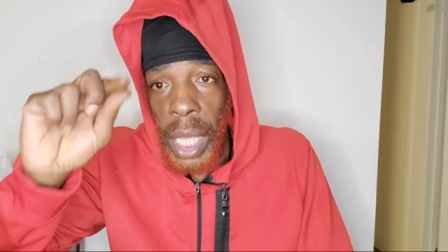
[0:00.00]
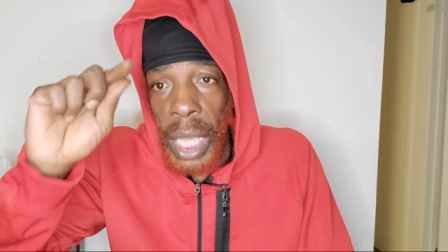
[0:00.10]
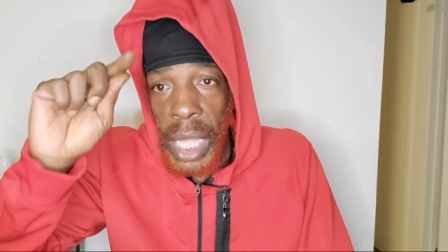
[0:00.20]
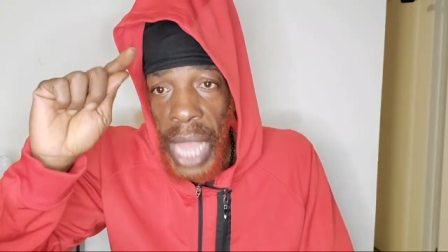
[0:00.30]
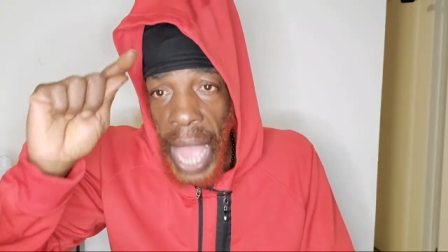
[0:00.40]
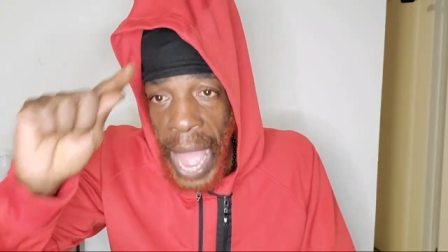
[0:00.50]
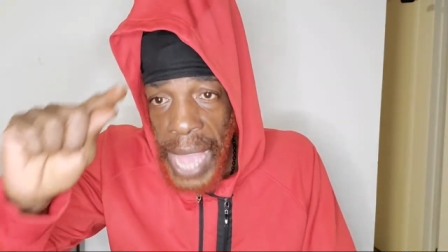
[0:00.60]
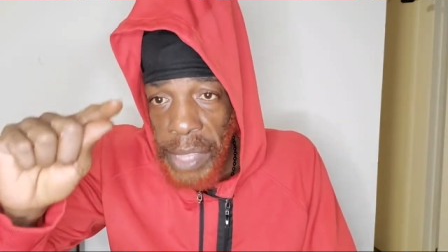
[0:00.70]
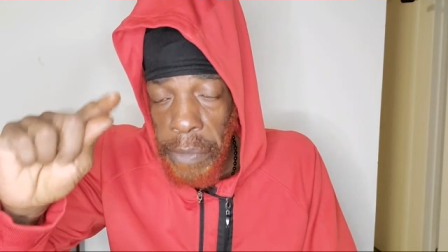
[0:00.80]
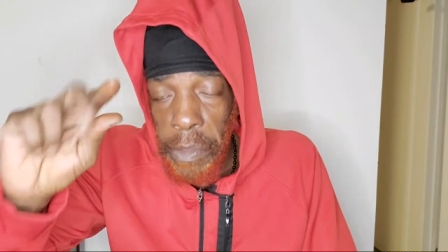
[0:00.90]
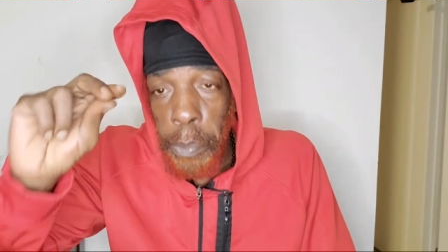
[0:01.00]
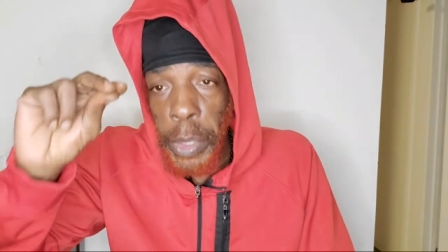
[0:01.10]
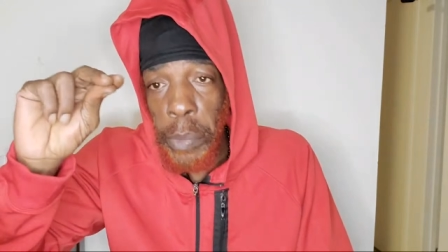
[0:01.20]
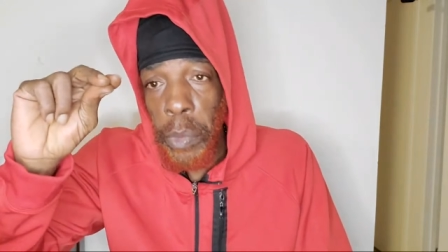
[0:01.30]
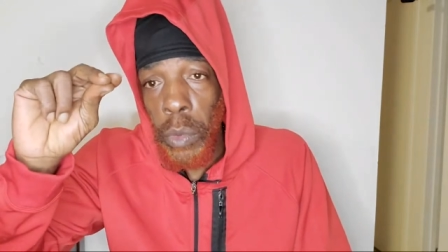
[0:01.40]
And the eyes of the
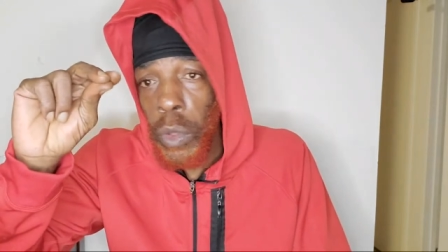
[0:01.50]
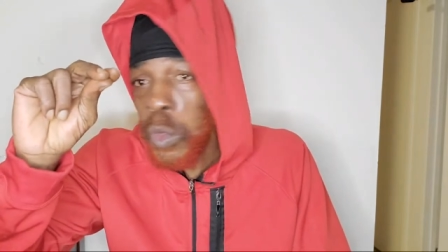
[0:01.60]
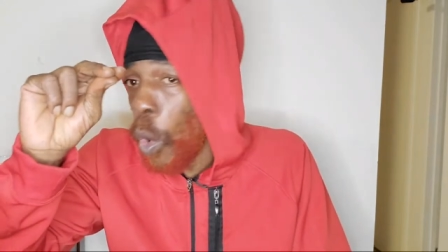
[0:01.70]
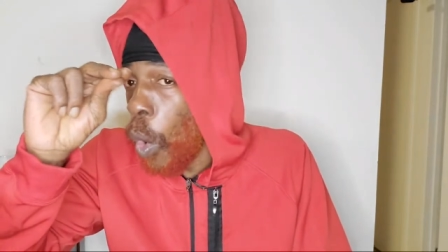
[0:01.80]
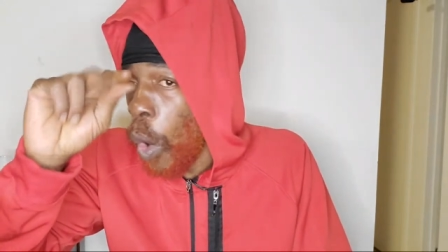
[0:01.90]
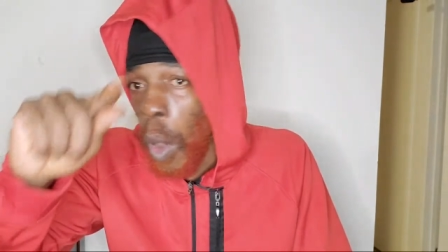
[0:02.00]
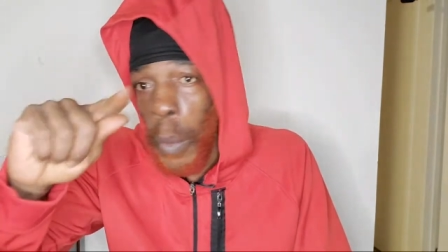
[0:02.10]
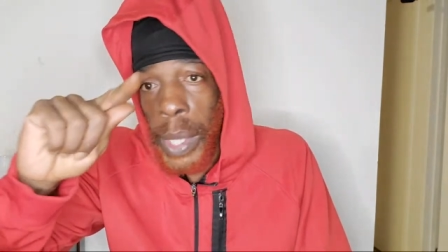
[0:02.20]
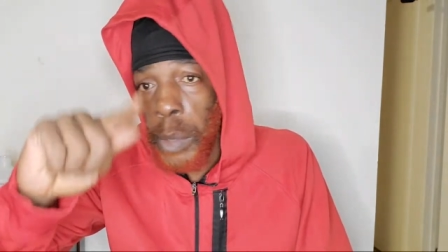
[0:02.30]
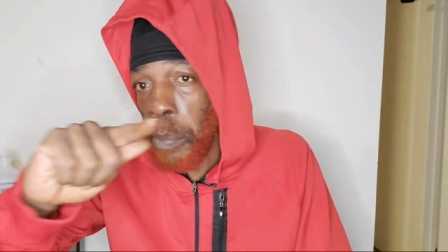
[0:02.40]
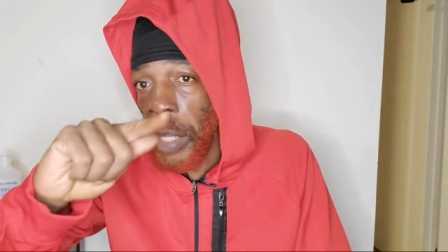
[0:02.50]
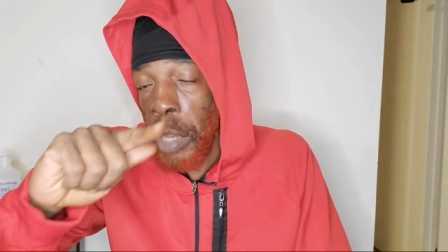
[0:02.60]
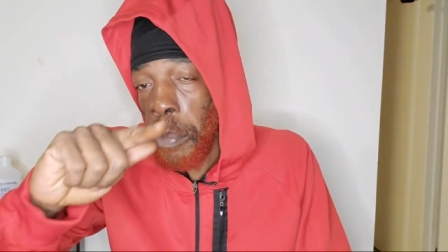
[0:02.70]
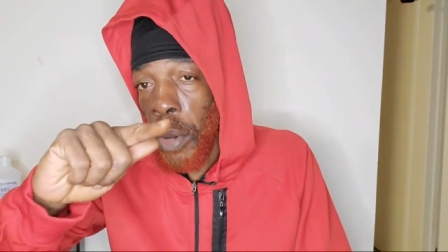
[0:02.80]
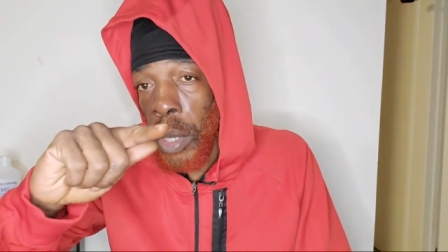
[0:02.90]
people will always be
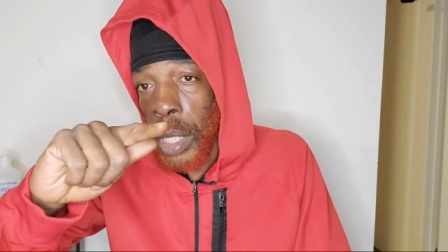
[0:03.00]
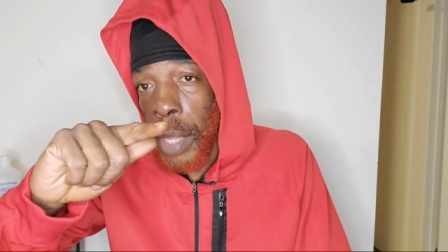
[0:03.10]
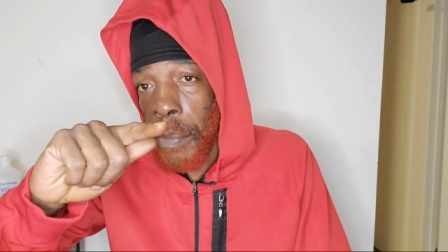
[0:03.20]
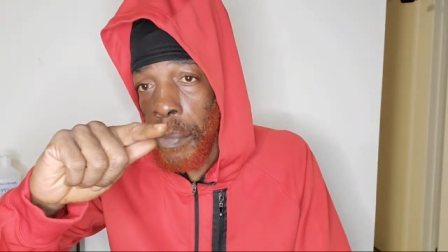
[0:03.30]
upon them.